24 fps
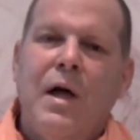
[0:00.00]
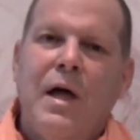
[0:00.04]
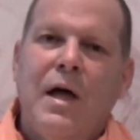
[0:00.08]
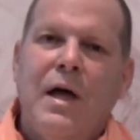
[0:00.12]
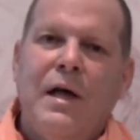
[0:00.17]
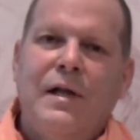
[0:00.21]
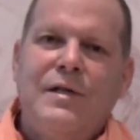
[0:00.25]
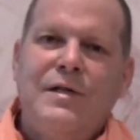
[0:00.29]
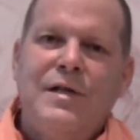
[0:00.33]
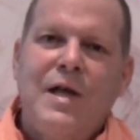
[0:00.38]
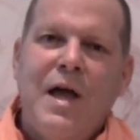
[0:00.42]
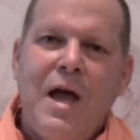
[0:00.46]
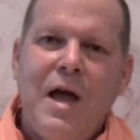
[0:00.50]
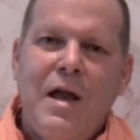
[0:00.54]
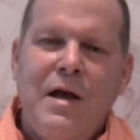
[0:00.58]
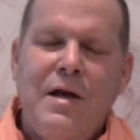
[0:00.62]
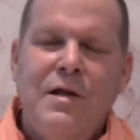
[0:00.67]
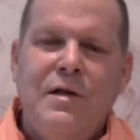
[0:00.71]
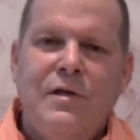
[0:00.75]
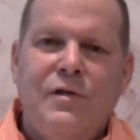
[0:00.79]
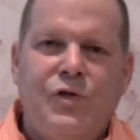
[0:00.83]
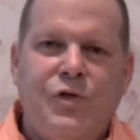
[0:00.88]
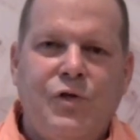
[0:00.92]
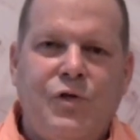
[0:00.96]

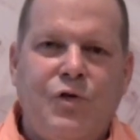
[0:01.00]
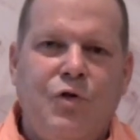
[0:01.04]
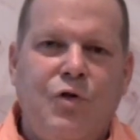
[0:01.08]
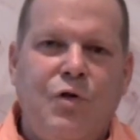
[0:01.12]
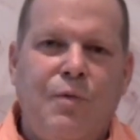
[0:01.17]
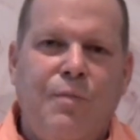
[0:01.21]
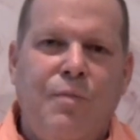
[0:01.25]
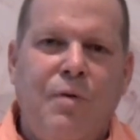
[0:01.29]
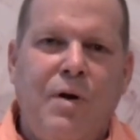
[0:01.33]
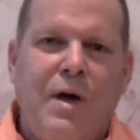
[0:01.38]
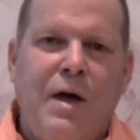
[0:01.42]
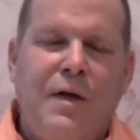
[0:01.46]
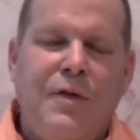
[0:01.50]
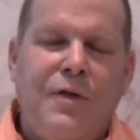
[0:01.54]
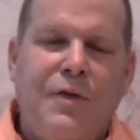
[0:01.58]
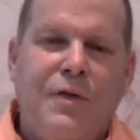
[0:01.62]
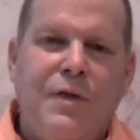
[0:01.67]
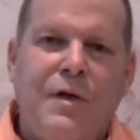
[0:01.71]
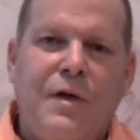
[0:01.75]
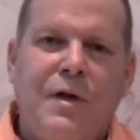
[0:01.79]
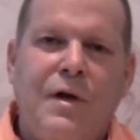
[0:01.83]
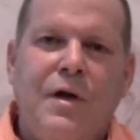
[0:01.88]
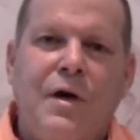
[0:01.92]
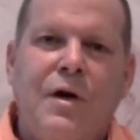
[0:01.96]
attendance to the
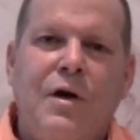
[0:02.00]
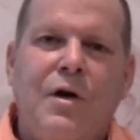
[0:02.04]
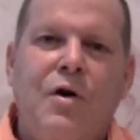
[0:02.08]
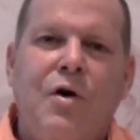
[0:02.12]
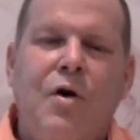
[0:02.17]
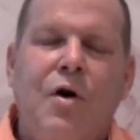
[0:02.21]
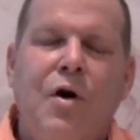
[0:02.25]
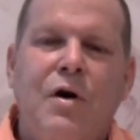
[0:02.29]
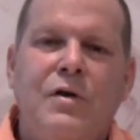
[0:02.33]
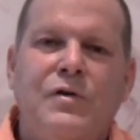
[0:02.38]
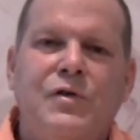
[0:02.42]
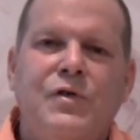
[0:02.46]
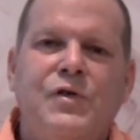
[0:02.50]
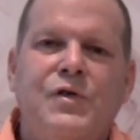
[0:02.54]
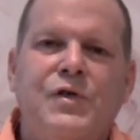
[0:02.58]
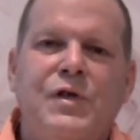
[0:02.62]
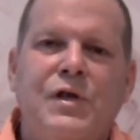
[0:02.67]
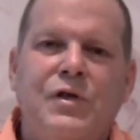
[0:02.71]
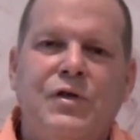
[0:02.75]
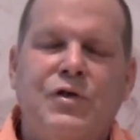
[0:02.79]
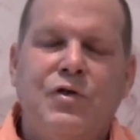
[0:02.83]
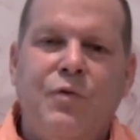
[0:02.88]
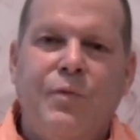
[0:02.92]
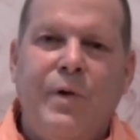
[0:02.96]
breath causes
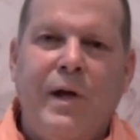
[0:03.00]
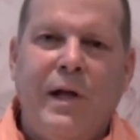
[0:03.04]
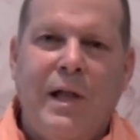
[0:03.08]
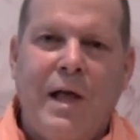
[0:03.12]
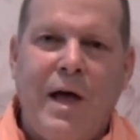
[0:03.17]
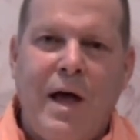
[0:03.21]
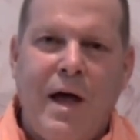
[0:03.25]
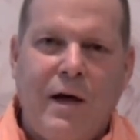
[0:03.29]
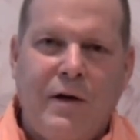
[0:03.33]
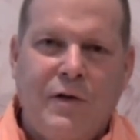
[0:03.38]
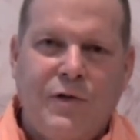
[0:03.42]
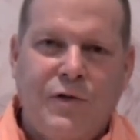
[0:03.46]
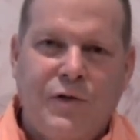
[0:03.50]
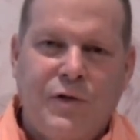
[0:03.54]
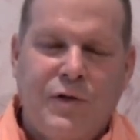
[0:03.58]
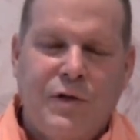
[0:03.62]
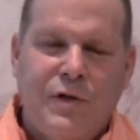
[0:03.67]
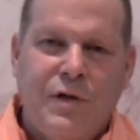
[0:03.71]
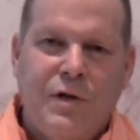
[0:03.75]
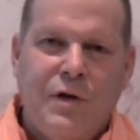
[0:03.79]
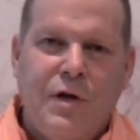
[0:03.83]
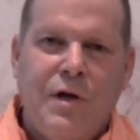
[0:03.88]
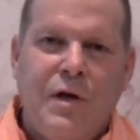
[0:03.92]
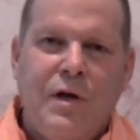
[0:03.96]
it to relax.
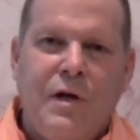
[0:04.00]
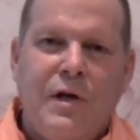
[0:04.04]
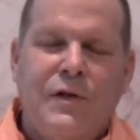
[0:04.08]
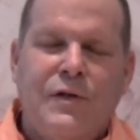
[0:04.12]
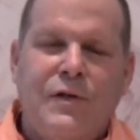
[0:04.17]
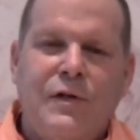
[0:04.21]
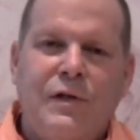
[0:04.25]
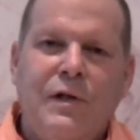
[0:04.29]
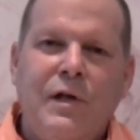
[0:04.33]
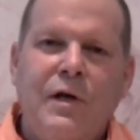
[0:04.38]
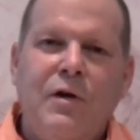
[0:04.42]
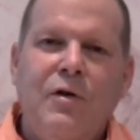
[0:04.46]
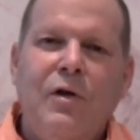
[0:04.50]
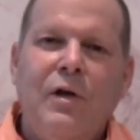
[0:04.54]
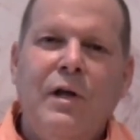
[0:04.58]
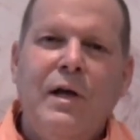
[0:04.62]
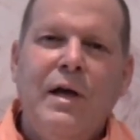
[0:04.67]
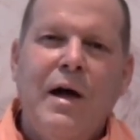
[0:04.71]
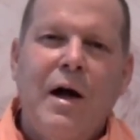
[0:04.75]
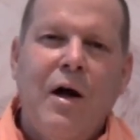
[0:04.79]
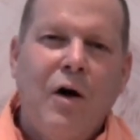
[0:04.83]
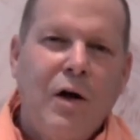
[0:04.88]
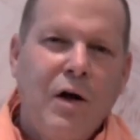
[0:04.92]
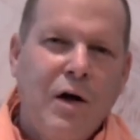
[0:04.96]
It's
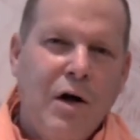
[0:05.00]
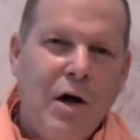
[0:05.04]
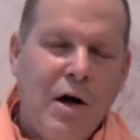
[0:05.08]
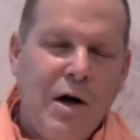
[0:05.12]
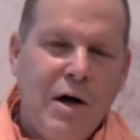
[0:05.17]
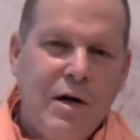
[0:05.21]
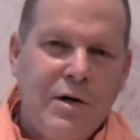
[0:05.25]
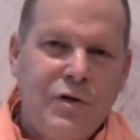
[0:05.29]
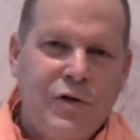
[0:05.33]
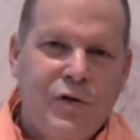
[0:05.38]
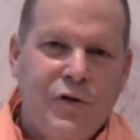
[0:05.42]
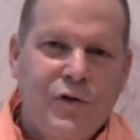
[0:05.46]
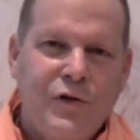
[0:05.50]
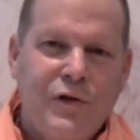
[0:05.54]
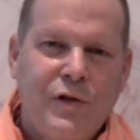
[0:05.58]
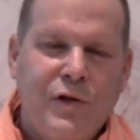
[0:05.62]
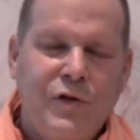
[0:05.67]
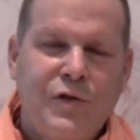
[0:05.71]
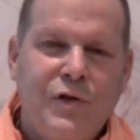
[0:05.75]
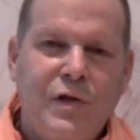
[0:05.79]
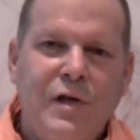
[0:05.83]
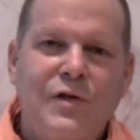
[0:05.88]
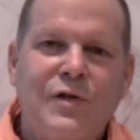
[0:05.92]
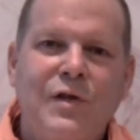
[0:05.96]
literally, our
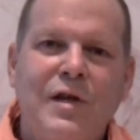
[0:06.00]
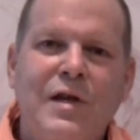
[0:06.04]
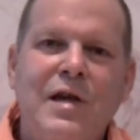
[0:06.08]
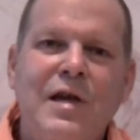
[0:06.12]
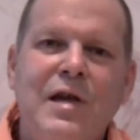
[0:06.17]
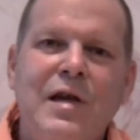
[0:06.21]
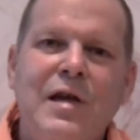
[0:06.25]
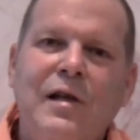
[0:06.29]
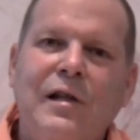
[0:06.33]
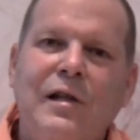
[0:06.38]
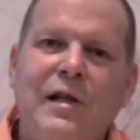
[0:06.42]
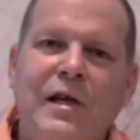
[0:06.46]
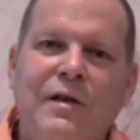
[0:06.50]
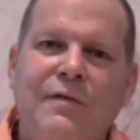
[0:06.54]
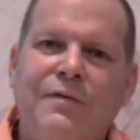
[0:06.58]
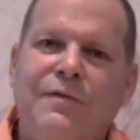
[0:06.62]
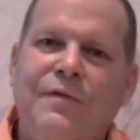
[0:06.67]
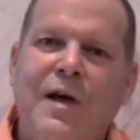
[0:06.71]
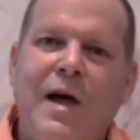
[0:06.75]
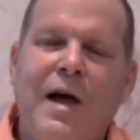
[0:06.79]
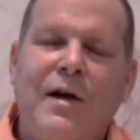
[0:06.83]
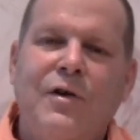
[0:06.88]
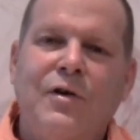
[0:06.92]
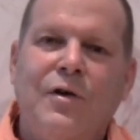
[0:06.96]
consciousness is a healing
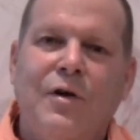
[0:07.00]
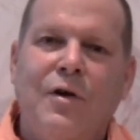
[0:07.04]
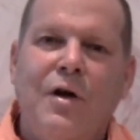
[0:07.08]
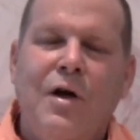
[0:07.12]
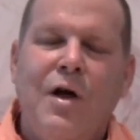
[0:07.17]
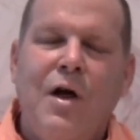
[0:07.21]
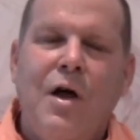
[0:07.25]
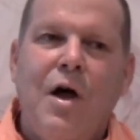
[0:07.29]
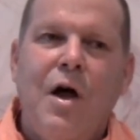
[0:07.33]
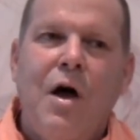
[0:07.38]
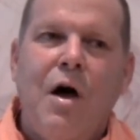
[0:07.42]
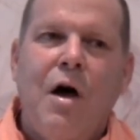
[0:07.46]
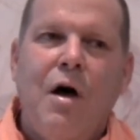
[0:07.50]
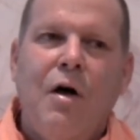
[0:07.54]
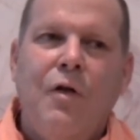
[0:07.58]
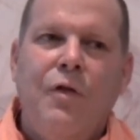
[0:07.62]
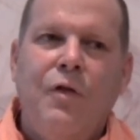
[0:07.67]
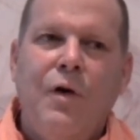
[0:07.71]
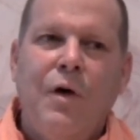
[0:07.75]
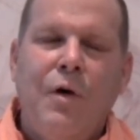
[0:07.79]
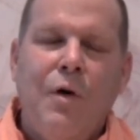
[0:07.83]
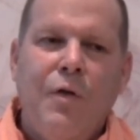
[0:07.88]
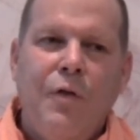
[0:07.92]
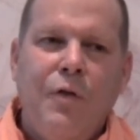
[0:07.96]
factor.
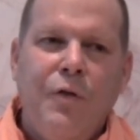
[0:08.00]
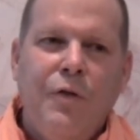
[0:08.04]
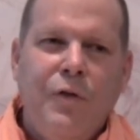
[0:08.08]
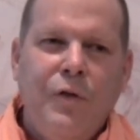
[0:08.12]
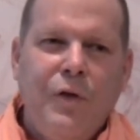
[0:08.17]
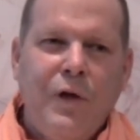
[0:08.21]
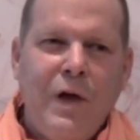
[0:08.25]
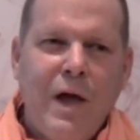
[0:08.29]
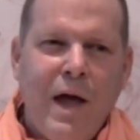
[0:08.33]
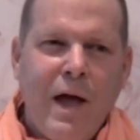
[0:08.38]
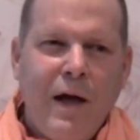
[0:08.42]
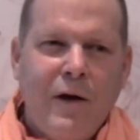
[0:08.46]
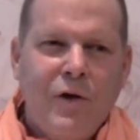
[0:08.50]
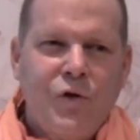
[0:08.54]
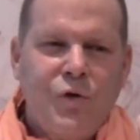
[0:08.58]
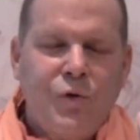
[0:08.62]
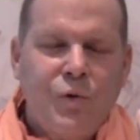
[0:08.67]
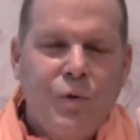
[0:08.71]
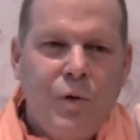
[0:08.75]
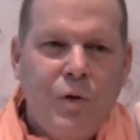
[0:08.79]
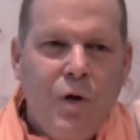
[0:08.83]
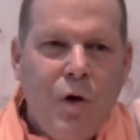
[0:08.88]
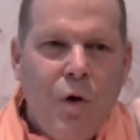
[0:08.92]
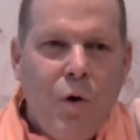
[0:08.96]
The
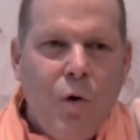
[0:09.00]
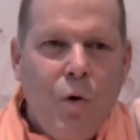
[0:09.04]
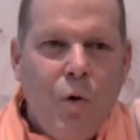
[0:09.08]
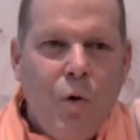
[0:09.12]
actual